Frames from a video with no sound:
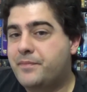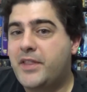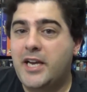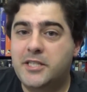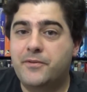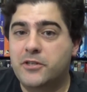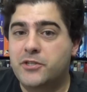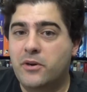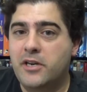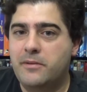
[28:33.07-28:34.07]
thanks for
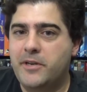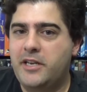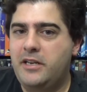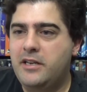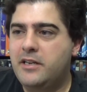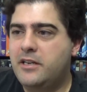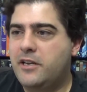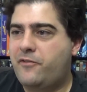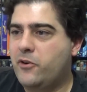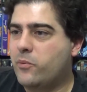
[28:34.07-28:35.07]
joining me
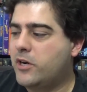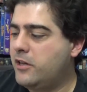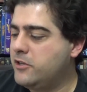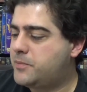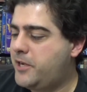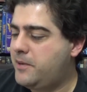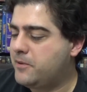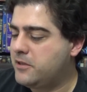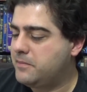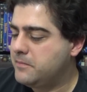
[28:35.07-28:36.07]
if you're one of those
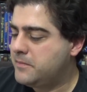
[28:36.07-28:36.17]
people.